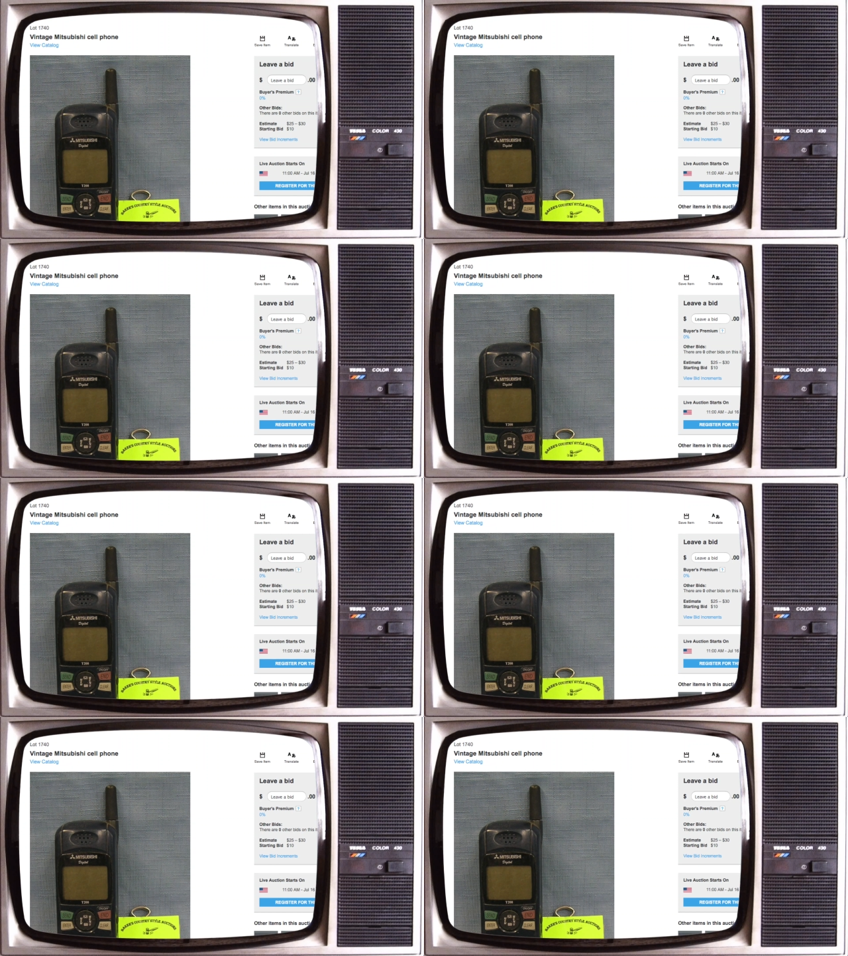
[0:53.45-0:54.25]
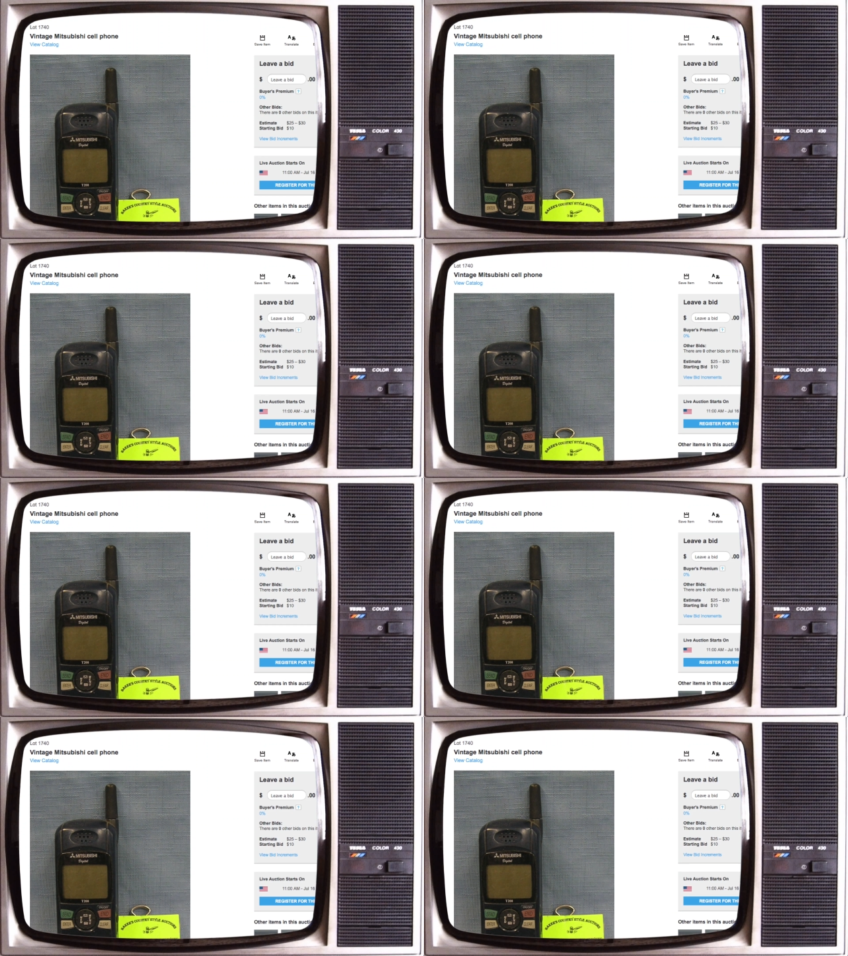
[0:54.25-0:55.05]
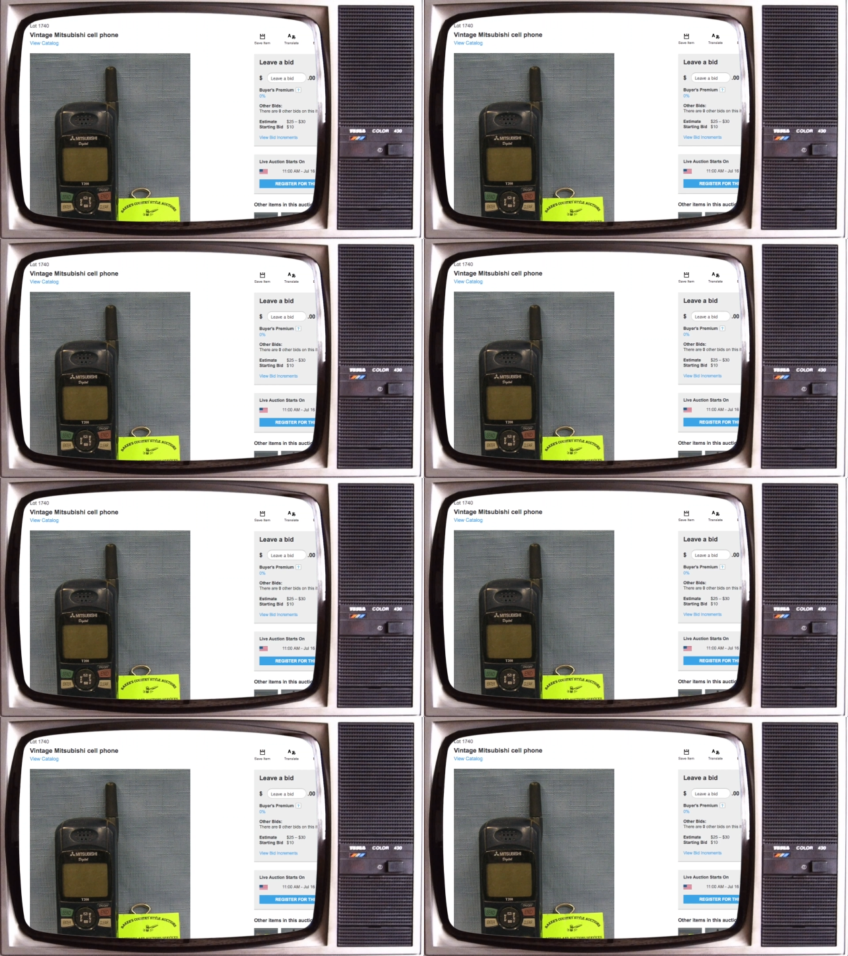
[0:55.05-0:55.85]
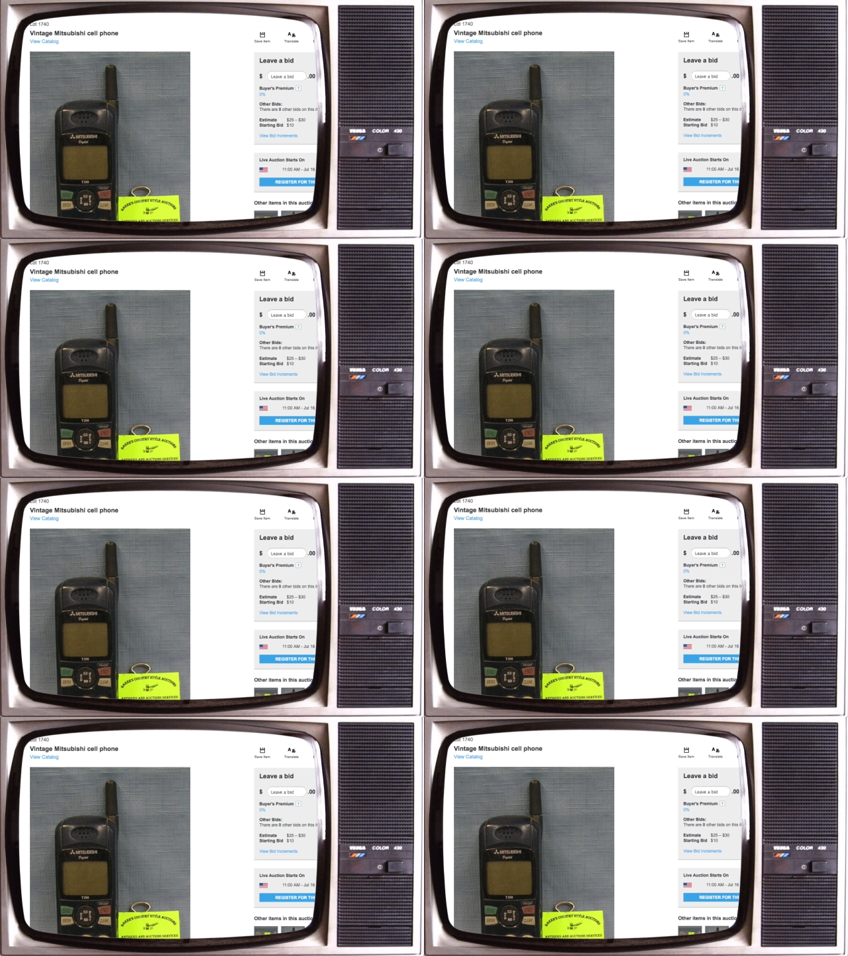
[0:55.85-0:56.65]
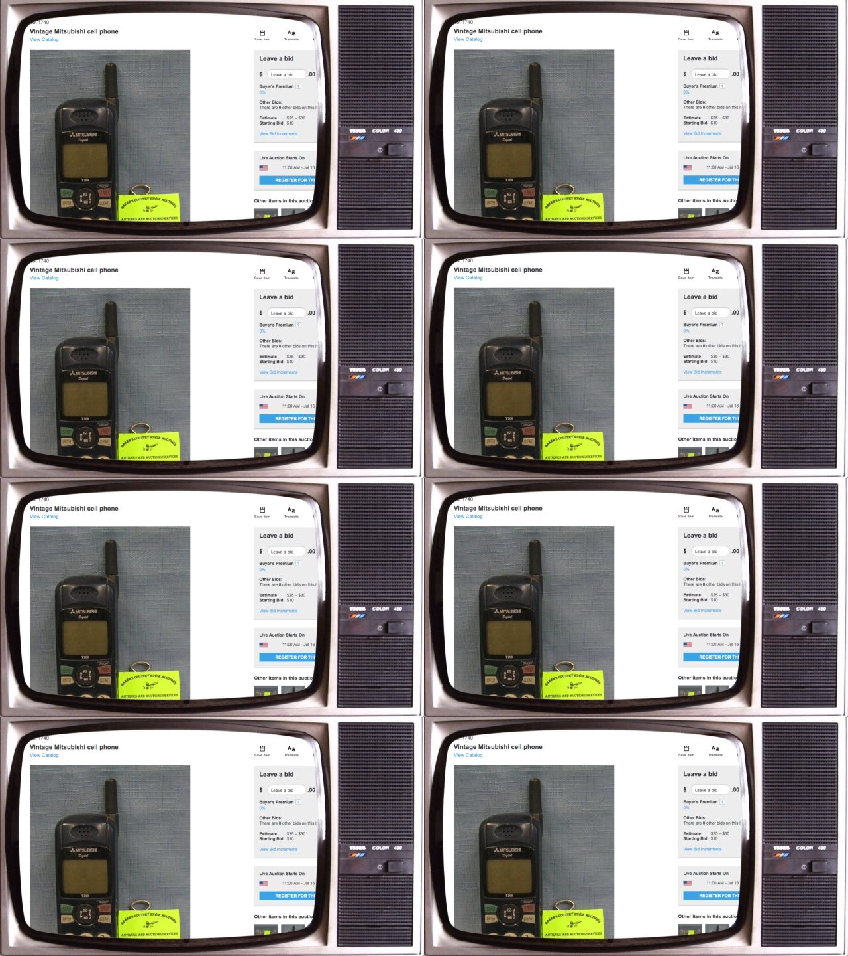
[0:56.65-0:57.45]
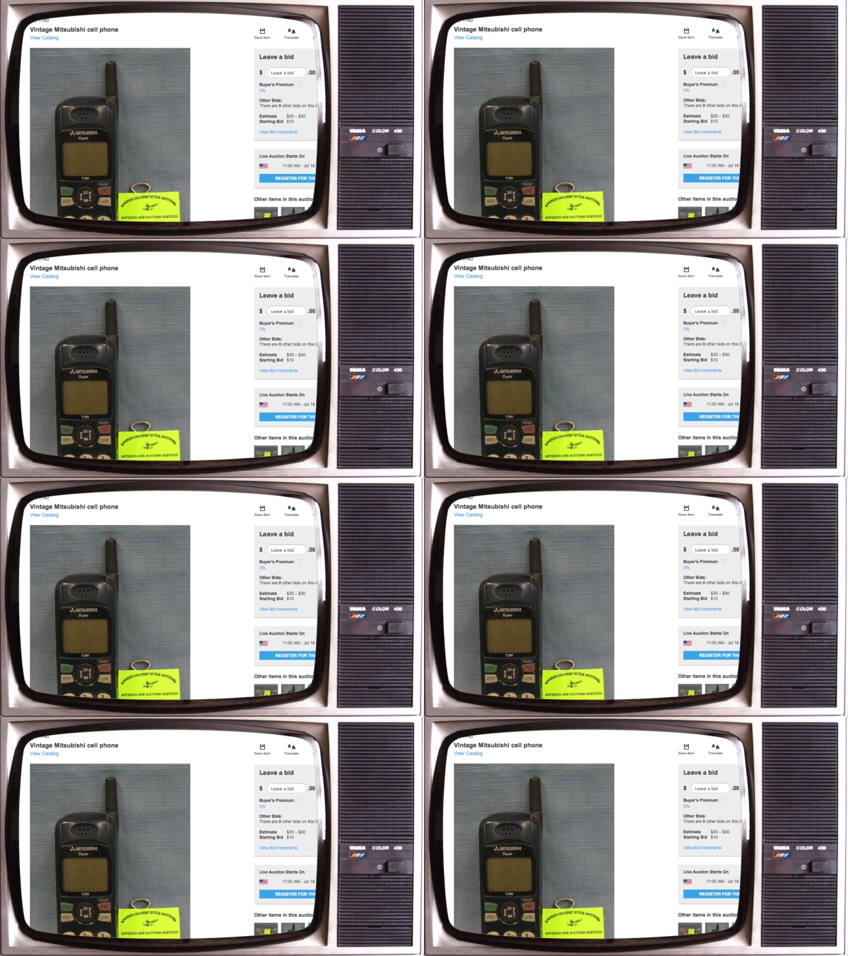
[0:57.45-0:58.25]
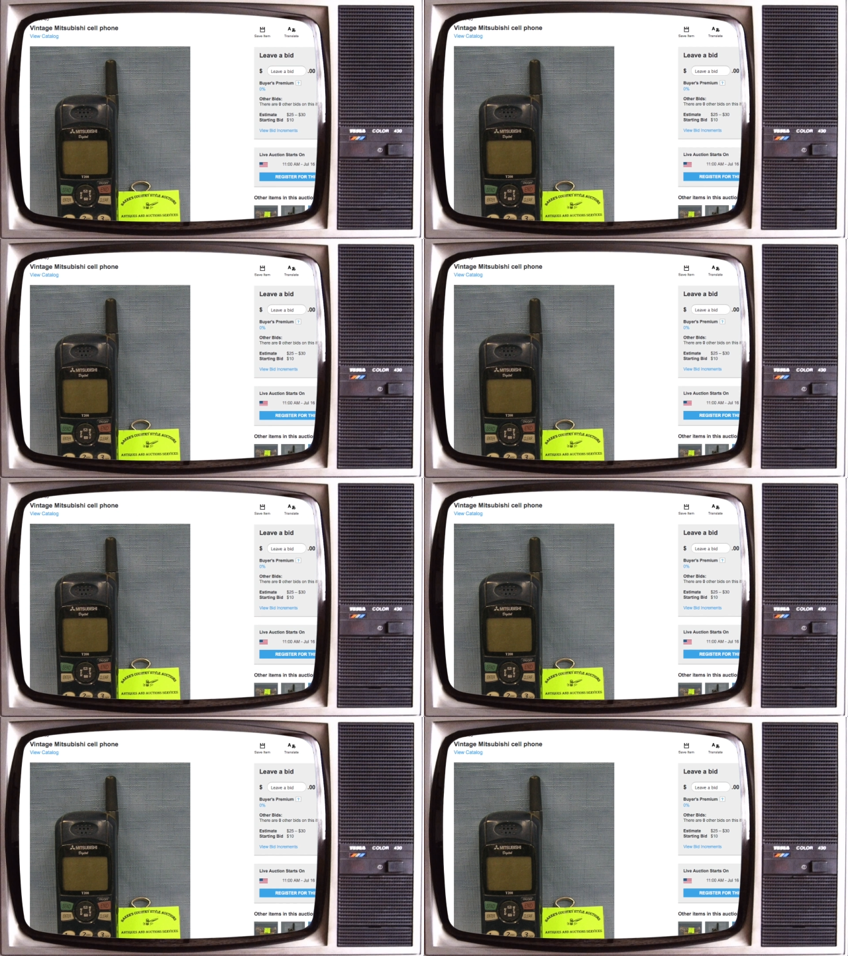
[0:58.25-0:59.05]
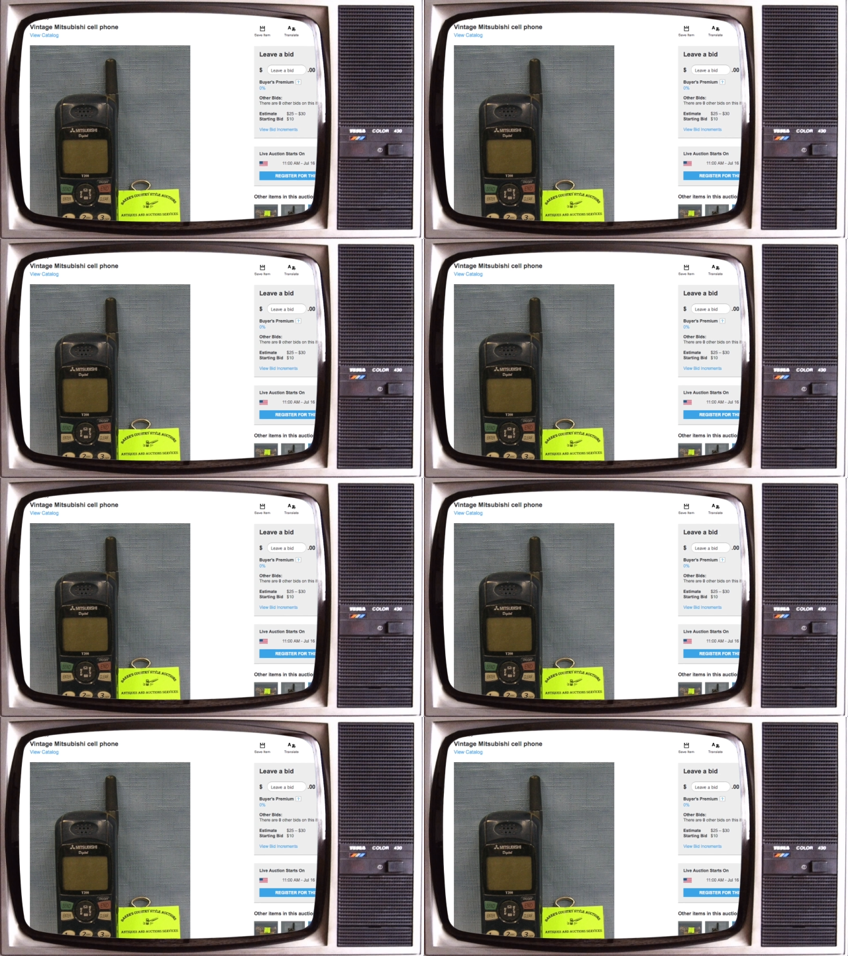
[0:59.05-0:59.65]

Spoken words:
(no speaker visible)